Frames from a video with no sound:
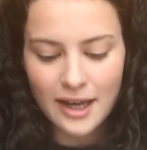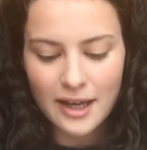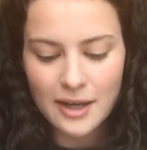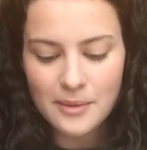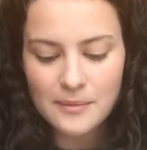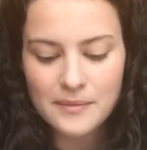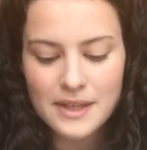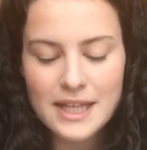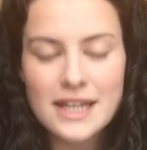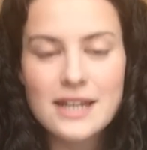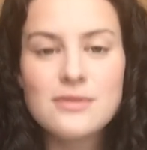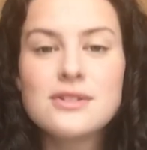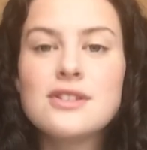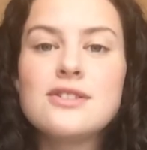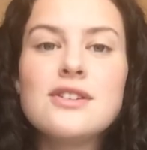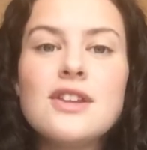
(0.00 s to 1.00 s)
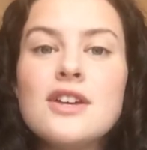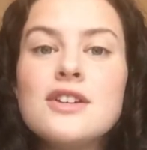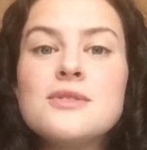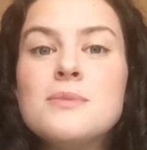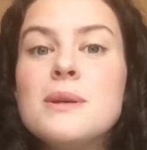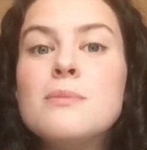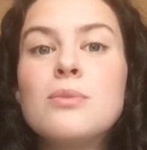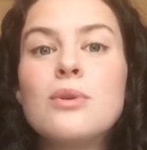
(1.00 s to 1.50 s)
Um, he gives it to
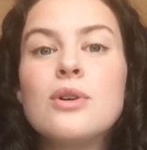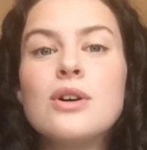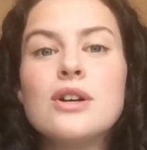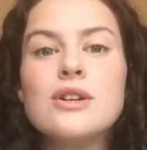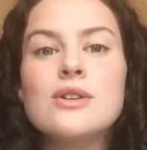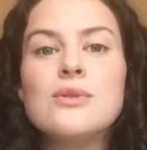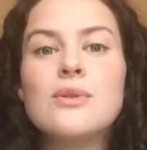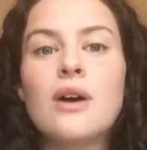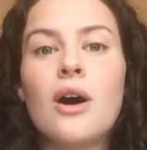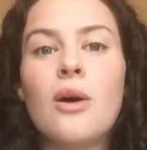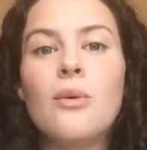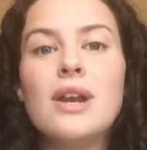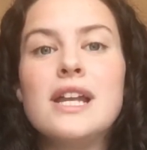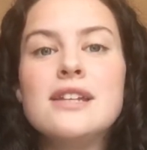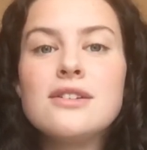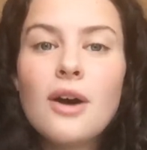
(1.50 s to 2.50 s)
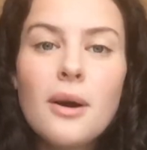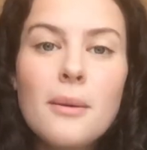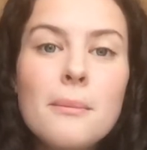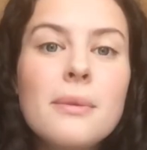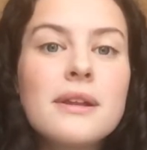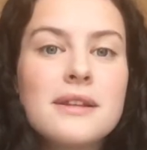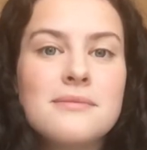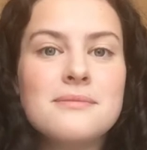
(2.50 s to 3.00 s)
those people who are willing to
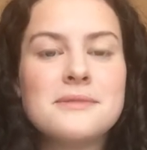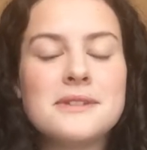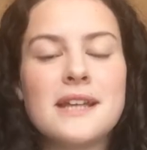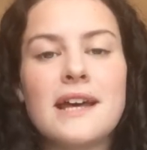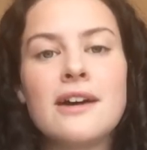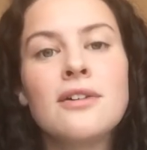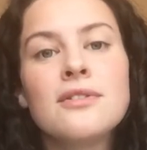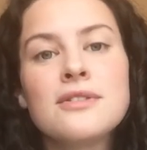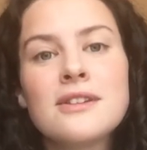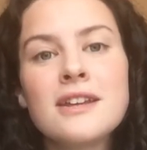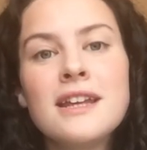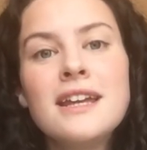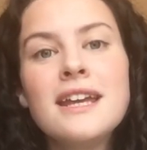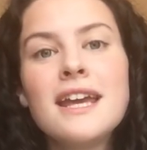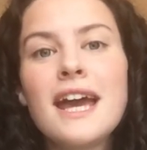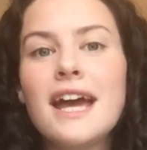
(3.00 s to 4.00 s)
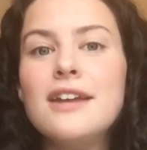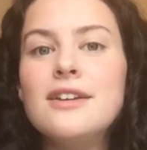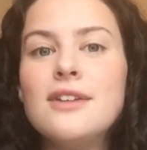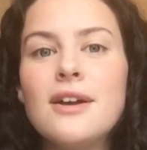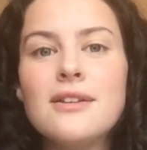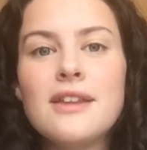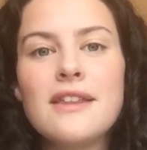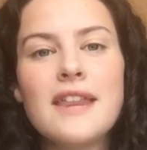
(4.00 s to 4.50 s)
humble themselves
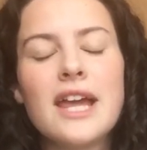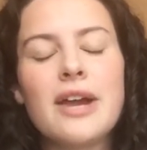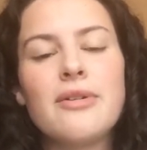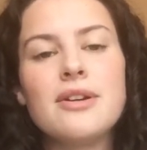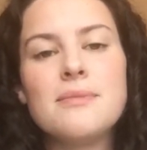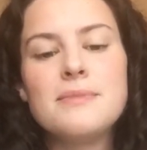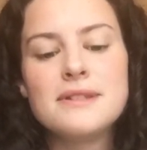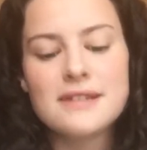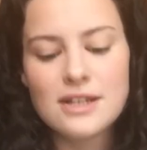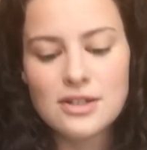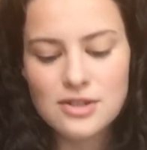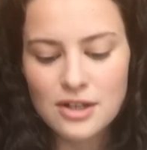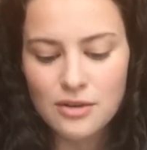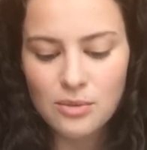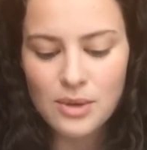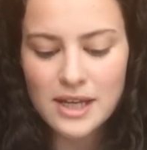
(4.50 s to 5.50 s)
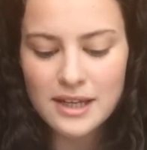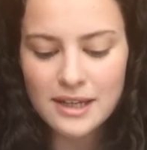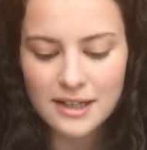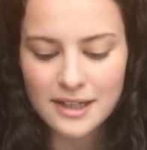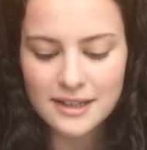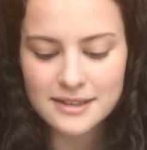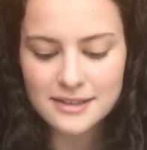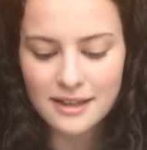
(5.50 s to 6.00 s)
and know that they are in a position of
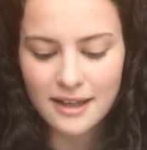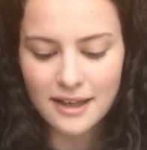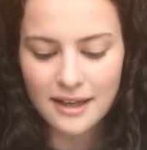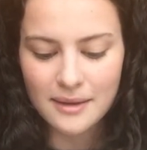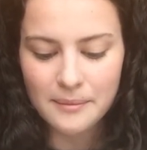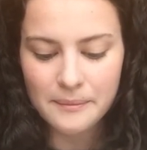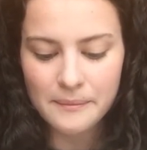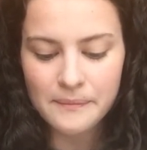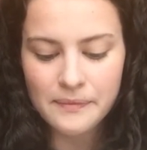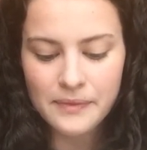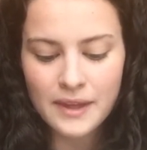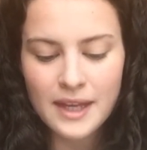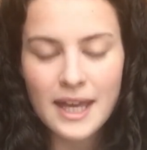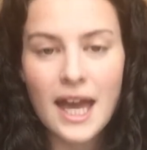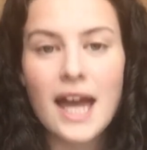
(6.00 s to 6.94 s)
weakness um,